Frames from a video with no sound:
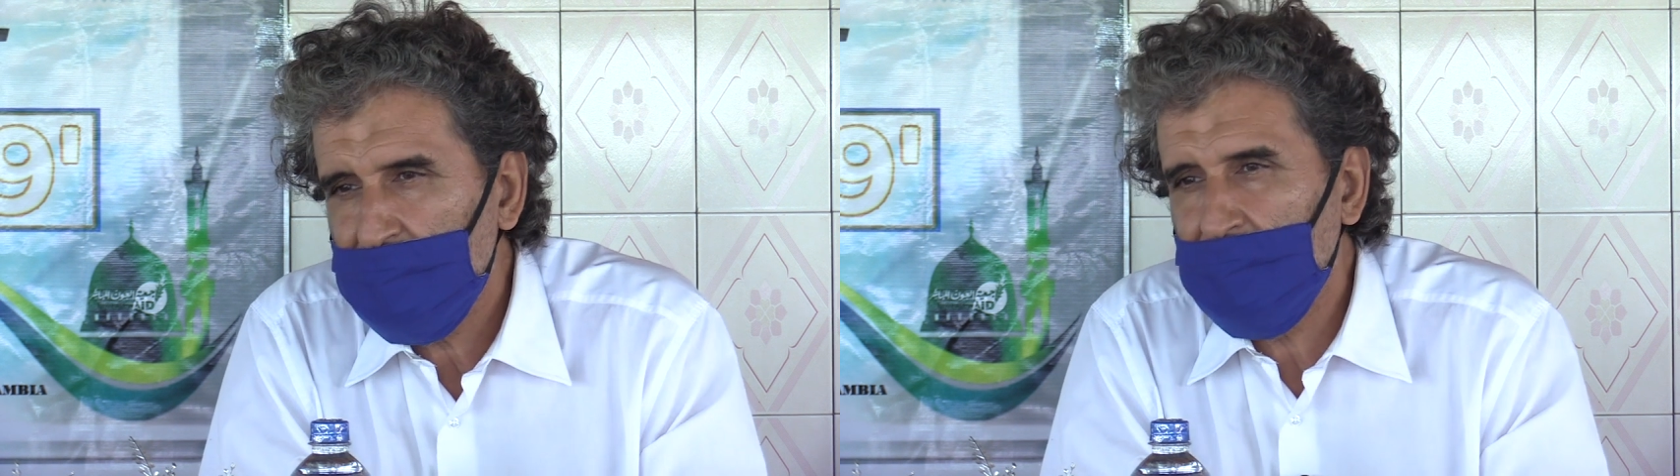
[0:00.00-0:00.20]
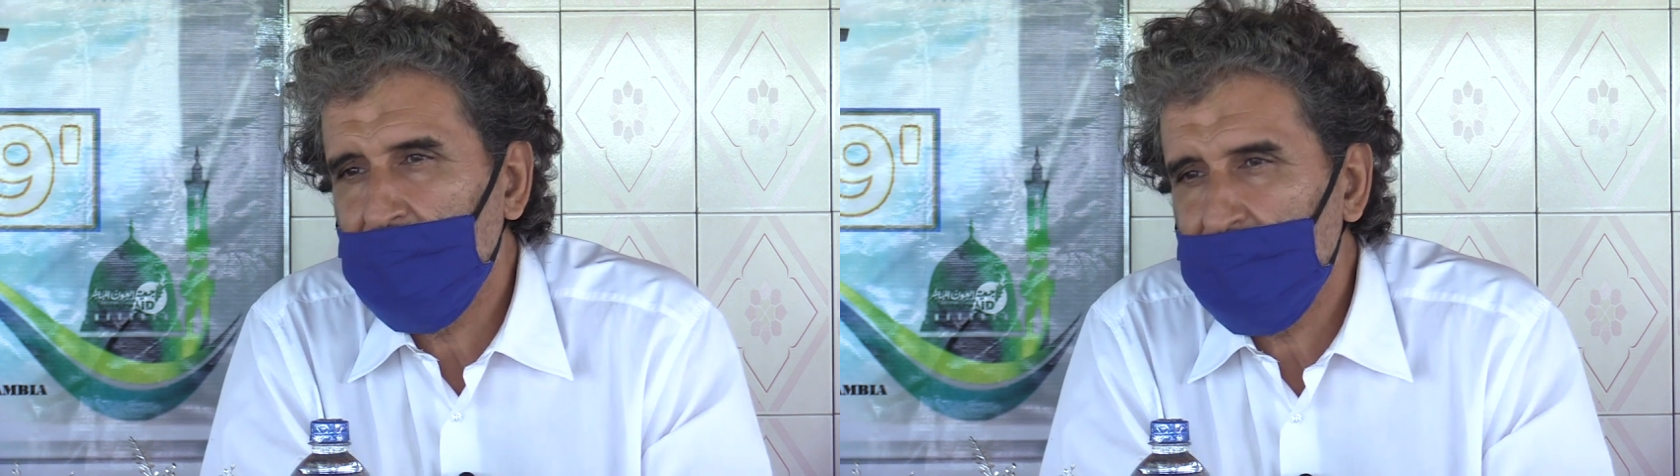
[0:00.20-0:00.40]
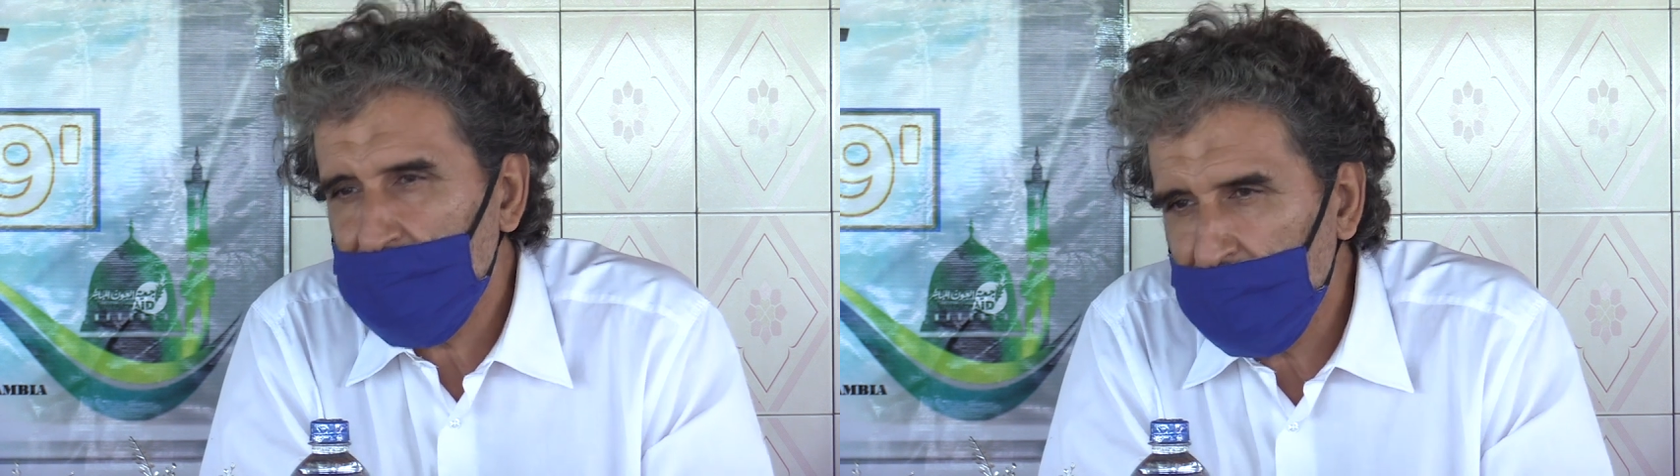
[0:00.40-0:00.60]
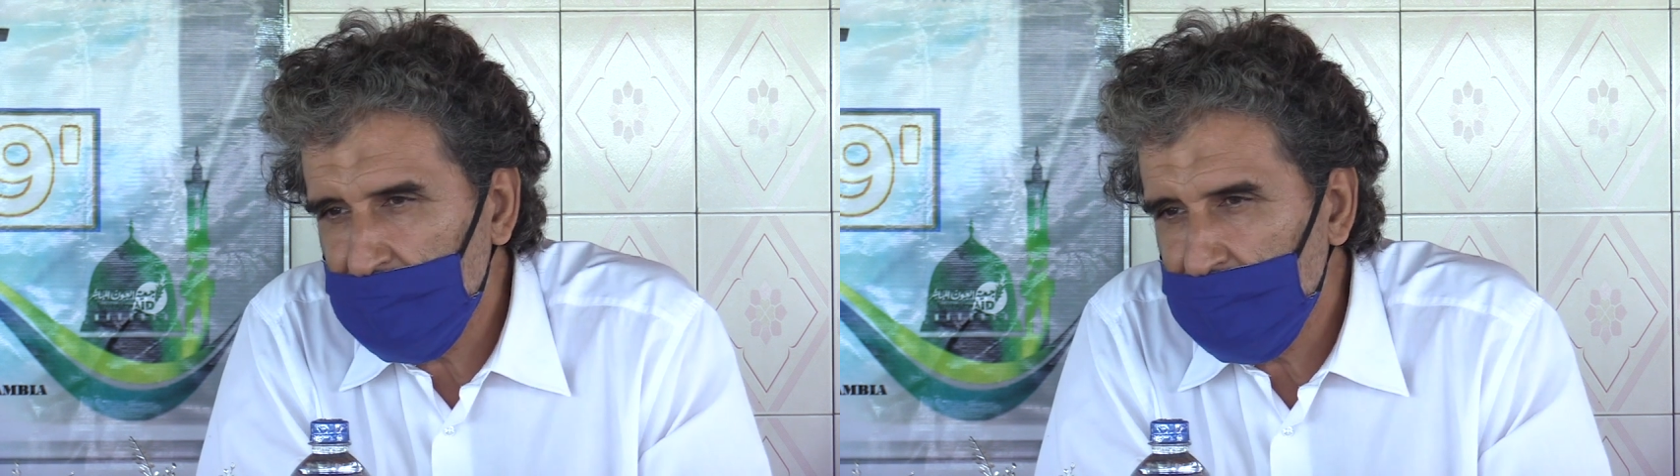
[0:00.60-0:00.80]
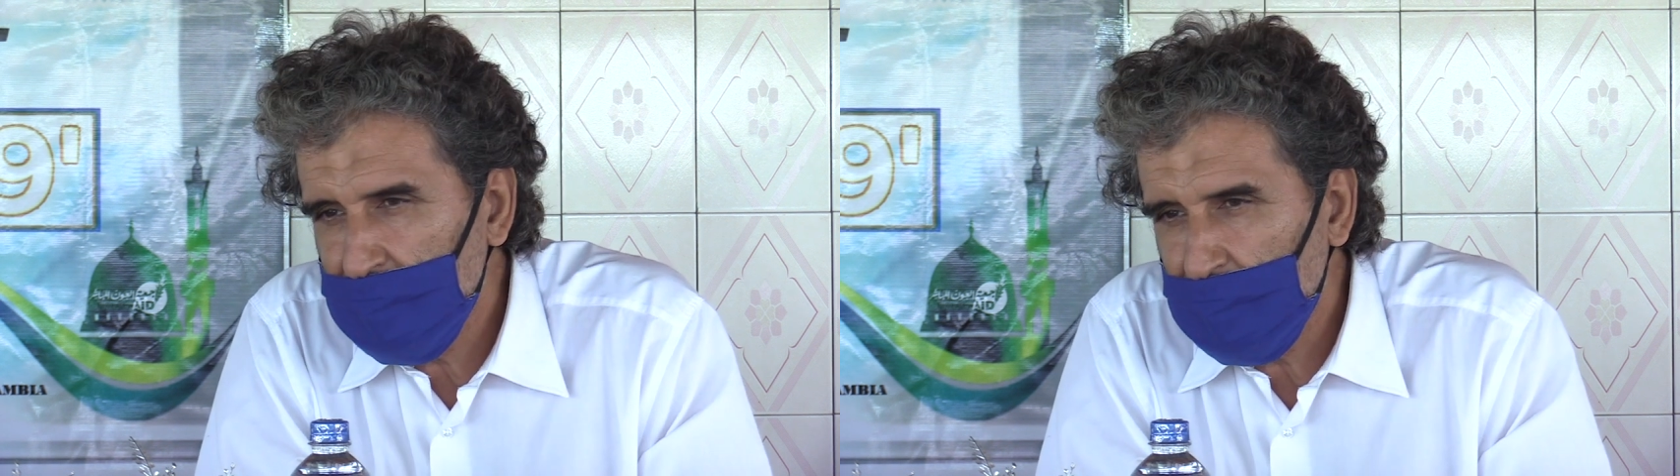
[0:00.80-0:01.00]

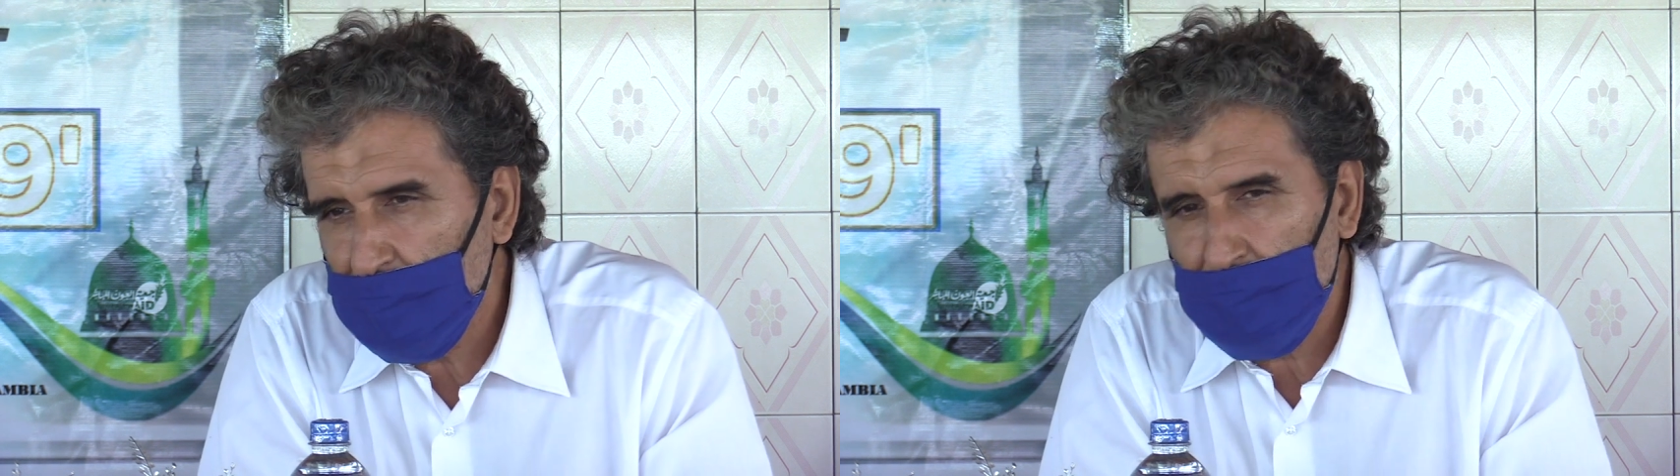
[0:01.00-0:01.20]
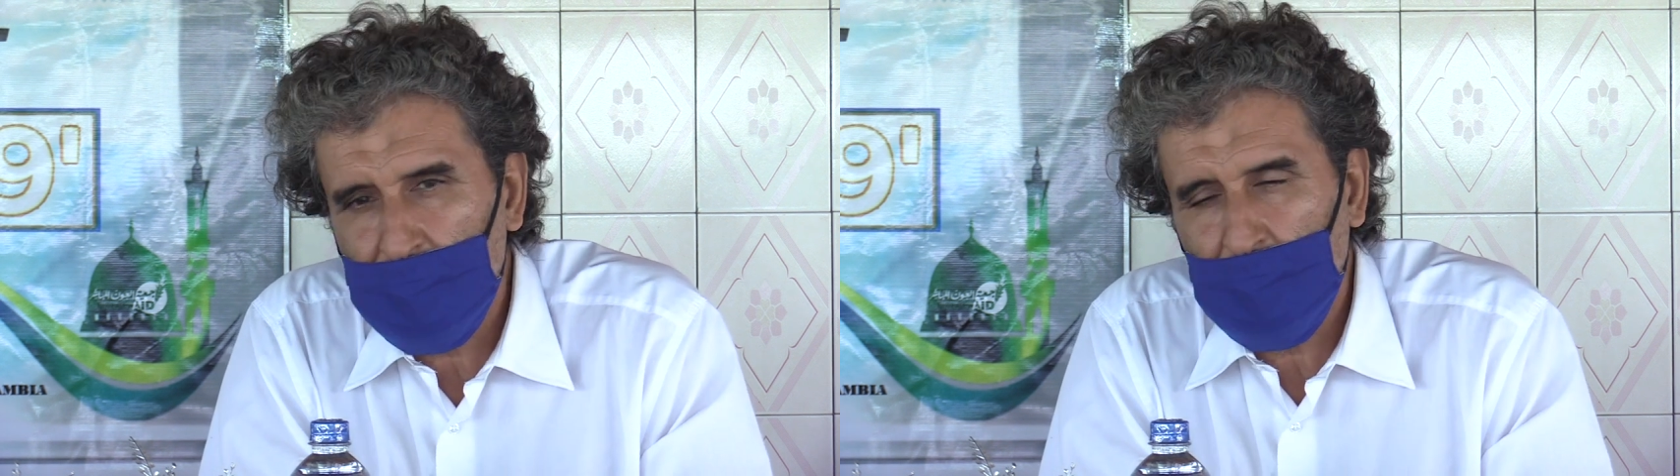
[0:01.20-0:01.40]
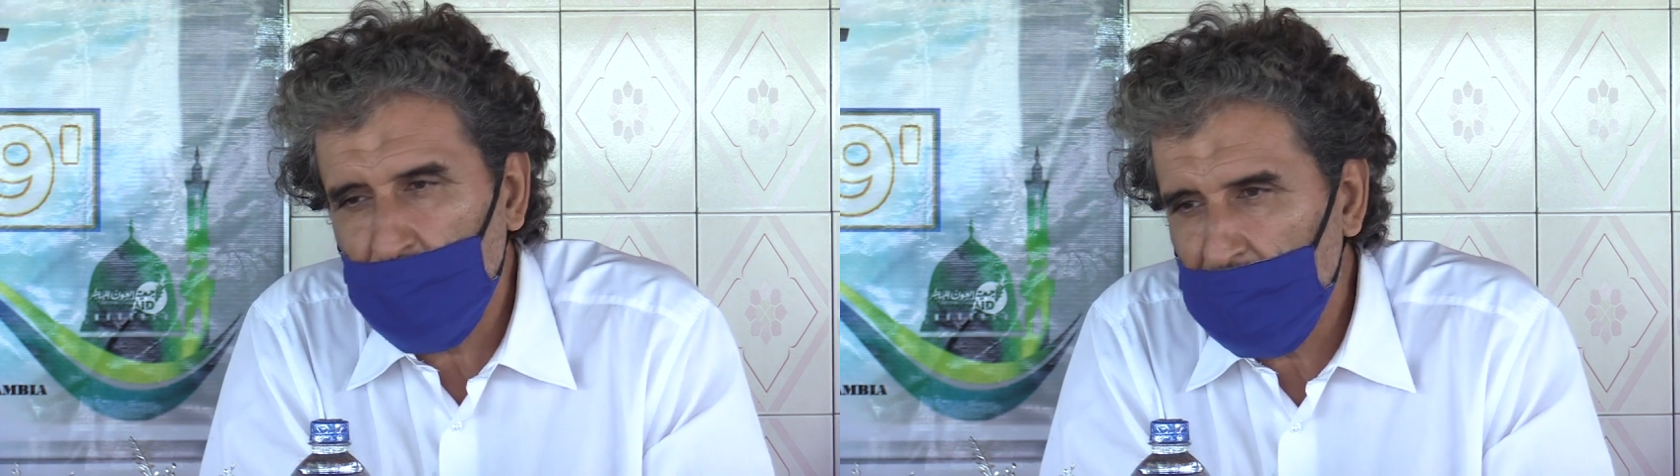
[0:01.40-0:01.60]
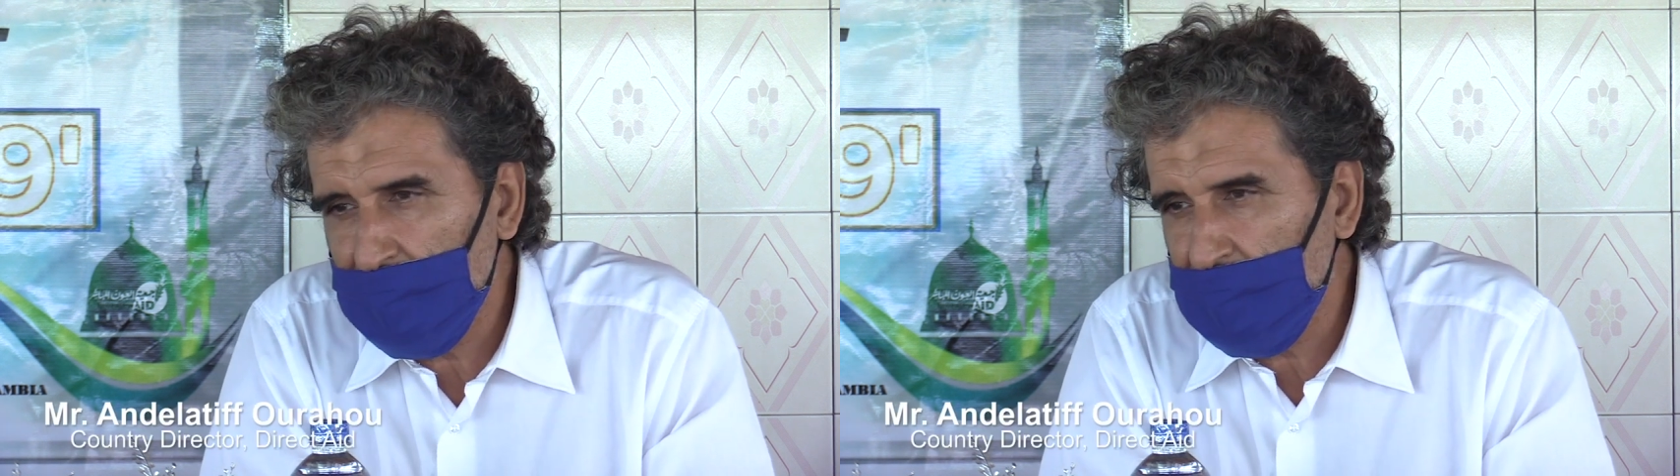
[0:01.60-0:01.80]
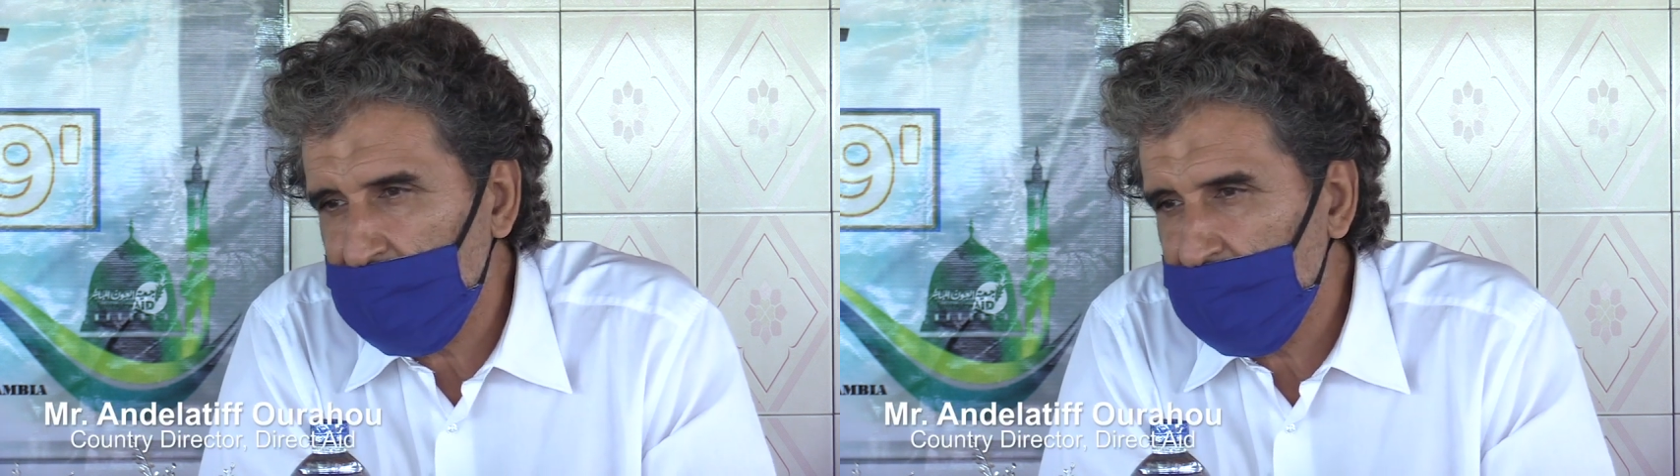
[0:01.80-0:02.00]
Directaid, or
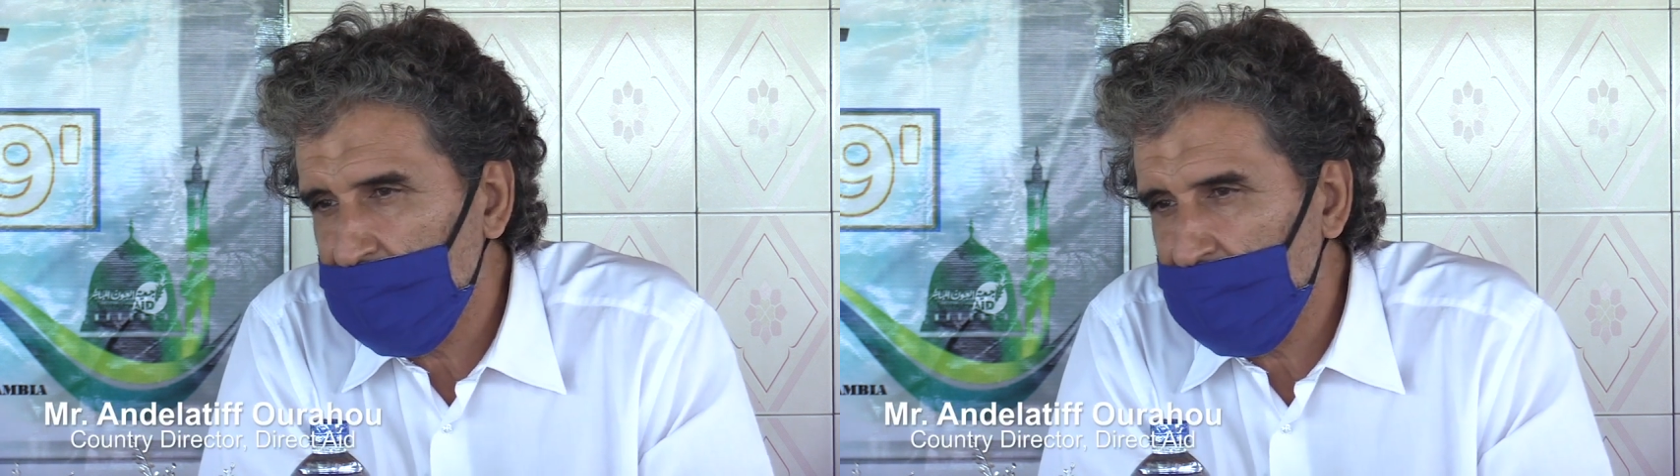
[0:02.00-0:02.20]
whoever